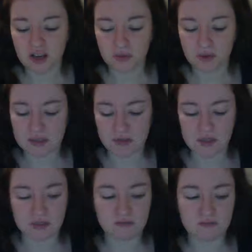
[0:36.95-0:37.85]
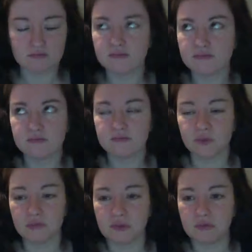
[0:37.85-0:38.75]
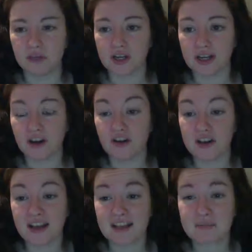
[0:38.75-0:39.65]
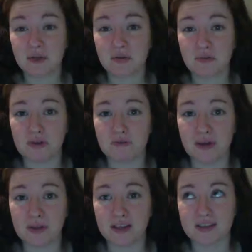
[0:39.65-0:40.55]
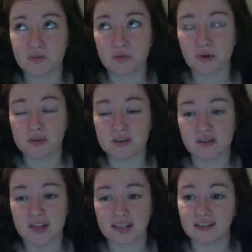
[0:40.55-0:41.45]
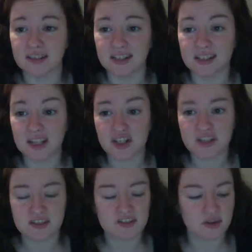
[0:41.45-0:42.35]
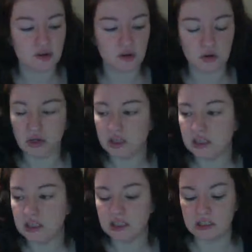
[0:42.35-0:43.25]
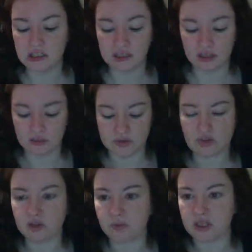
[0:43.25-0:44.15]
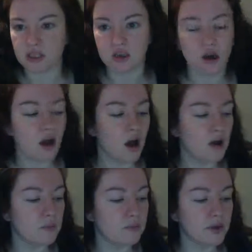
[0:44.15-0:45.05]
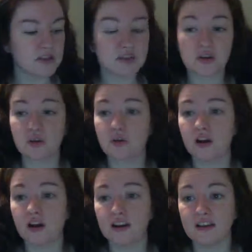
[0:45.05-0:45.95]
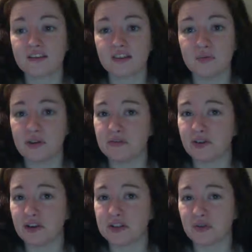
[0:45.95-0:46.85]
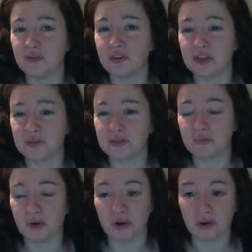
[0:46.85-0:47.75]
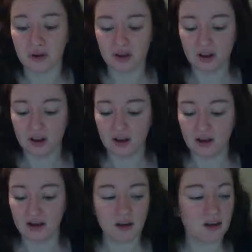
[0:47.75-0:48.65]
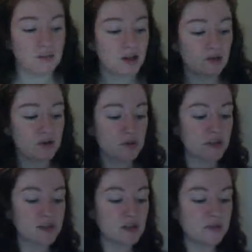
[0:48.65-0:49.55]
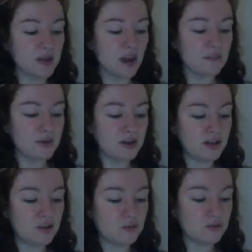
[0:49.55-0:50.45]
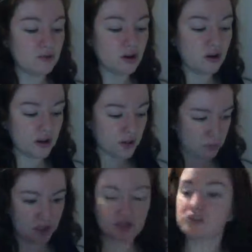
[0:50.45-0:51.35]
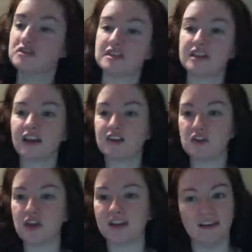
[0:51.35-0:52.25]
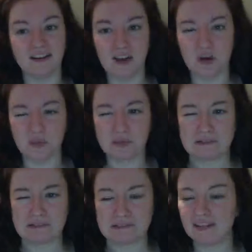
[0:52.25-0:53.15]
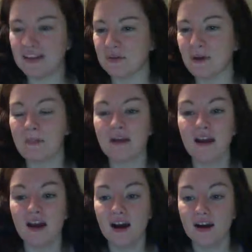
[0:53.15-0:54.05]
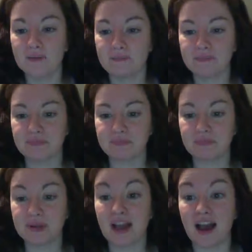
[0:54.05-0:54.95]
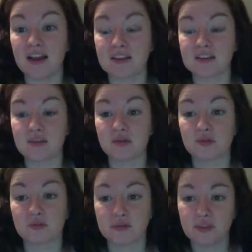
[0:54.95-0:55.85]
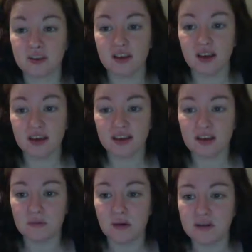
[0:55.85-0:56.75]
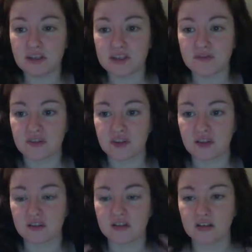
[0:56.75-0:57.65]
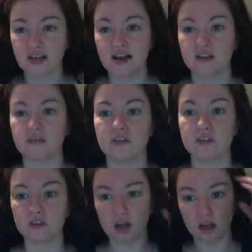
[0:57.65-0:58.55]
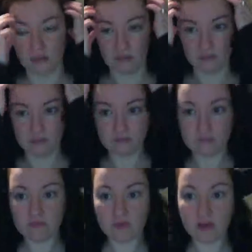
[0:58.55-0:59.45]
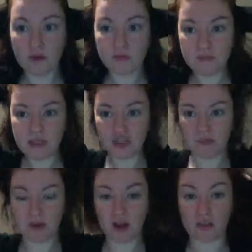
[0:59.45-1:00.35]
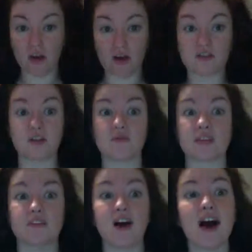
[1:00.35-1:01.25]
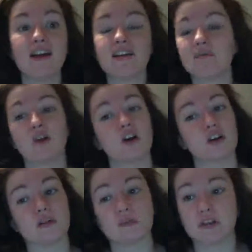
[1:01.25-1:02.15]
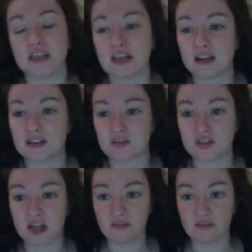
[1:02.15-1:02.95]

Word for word: I want to spend it with people, and I already can't spend it with my family because we're both still technically contagious, so yeah, I'm stirring my tea. So it's gonna be a very short video tomorrow. I don't know what it's gonna be yet, but it'll be interesting and you'll like it, I hope. Anyway, but yeah, so again, apologies for the lack of would be jumping on the Hearthstone stuff. I am not good at building decks for stuff.